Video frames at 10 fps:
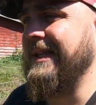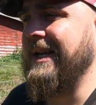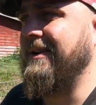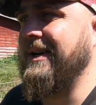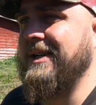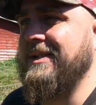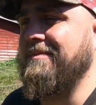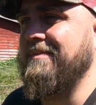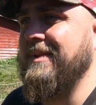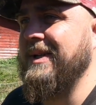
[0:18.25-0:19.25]
know, I guess
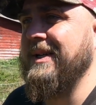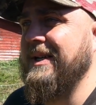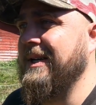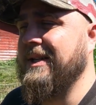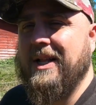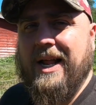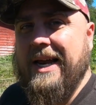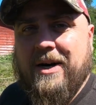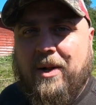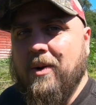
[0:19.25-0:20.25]
I'm a little
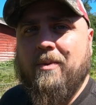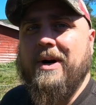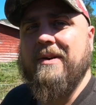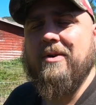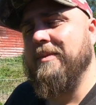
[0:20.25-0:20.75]
anal or whatever,